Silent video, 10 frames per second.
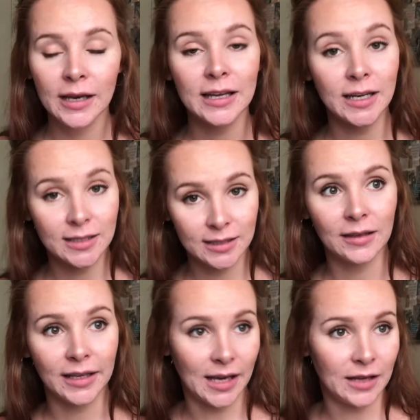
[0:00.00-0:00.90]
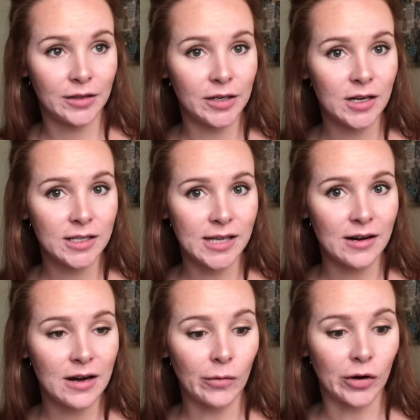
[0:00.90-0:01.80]
and it's like 8:30 on a
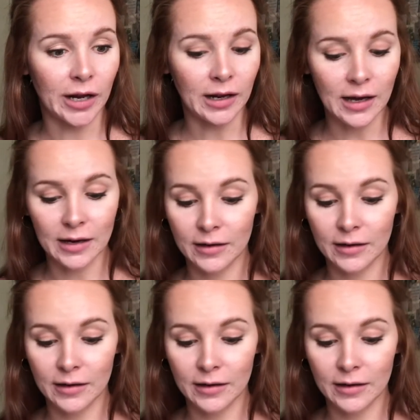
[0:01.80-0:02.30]
Saturday morning and